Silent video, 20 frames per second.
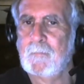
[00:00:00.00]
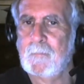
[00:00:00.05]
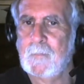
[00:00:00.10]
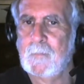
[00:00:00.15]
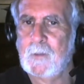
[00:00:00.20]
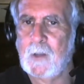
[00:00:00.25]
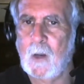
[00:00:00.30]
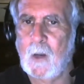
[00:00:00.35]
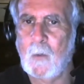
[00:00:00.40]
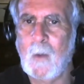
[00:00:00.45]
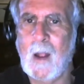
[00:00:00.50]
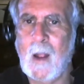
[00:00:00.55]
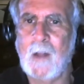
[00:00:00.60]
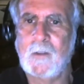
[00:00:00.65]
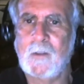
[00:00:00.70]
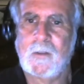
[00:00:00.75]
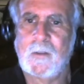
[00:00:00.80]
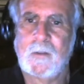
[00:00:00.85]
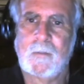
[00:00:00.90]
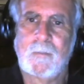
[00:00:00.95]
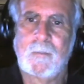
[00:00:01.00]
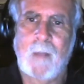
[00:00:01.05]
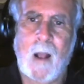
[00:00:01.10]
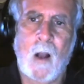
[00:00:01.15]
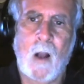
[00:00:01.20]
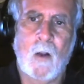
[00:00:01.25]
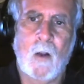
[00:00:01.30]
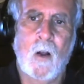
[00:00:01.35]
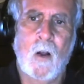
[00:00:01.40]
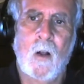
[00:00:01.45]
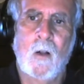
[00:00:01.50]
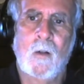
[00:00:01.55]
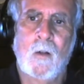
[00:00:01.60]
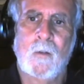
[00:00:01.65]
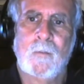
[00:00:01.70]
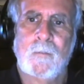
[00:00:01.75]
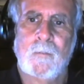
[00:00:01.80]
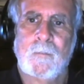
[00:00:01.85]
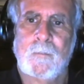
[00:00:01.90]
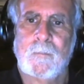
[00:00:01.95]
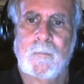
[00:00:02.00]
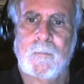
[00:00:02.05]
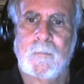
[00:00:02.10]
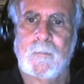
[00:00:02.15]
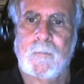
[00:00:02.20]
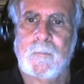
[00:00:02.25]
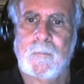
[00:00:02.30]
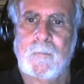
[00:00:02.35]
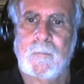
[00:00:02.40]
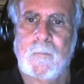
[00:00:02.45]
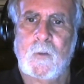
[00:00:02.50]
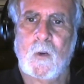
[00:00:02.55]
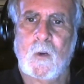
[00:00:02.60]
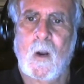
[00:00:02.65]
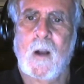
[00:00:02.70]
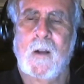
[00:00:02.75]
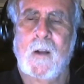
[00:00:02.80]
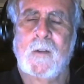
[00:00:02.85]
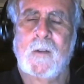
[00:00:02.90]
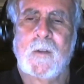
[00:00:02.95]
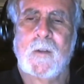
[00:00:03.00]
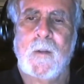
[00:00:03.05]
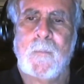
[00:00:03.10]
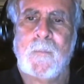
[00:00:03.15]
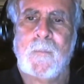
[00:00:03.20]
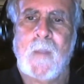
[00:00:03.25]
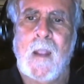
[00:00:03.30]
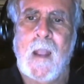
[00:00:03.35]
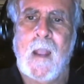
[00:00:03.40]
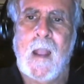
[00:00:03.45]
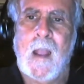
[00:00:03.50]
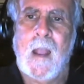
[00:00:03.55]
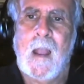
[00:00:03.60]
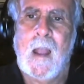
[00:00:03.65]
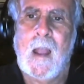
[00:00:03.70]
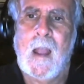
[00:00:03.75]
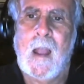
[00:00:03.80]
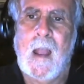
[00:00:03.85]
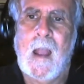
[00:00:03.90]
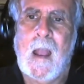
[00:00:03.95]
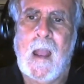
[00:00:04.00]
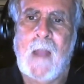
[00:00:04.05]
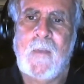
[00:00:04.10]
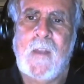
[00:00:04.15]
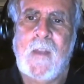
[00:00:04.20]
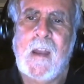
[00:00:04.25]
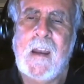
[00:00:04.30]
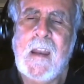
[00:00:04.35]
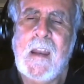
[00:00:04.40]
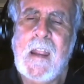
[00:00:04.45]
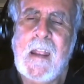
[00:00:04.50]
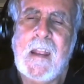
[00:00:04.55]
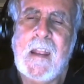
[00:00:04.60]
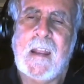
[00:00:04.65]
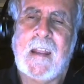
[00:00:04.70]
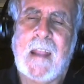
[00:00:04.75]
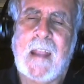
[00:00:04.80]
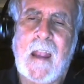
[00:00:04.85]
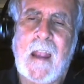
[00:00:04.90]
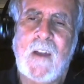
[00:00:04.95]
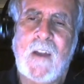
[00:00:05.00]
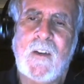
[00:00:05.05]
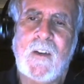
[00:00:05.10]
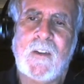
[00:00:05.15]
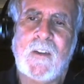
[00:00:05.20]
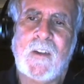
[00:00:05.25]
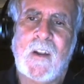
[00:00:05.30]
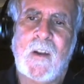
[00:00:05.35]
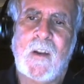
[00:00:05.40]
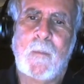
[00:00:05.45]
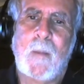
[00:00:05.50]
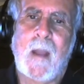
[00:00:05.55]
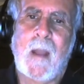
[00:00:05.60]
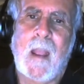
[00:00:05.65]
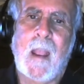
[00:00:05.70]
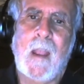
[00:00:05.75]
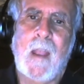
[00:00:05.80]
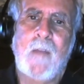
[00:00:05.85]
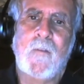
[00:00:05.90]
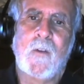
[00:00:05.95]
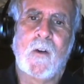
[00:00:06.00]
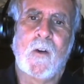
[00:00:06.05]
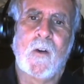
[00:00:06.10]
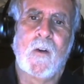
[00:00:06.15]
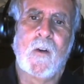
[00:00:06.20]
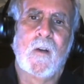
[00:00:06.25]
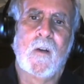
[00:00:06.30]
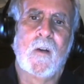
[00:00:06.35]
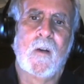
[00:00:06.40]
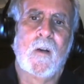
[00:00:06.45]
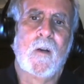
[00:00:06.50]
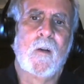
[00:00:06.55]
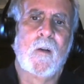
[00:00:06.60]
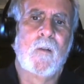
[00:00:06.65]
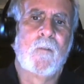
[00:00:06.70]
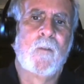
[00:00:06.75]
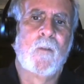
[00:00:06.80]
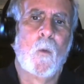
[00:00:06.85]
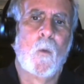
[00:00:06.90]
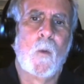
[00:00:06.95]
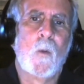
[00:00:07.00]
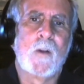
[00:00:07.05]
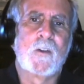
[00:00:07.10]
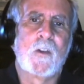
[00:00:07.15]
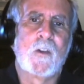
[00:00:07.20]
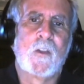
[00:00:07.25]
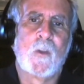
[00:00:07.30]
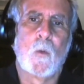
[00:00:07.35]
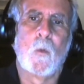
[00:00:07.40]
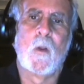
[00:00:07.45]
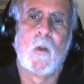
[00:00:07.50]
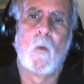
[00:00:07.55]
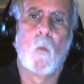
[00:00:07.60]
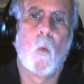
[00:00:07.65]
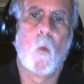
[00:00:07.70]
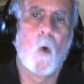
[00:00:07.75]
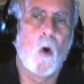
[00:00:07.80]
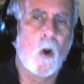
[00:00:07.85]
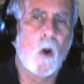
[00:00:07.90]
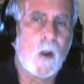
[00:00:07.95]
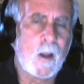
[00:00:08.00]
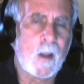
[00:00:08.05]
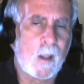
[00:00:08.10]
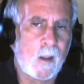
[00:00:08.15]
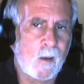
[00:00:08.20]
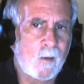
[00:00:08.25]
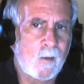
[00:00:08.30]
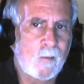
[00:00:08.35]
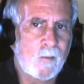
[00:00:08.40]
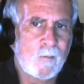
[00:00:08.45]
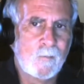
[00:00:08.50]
cigarettes, alcohol, drugs, and then he engages in a behavior for which the rewarding,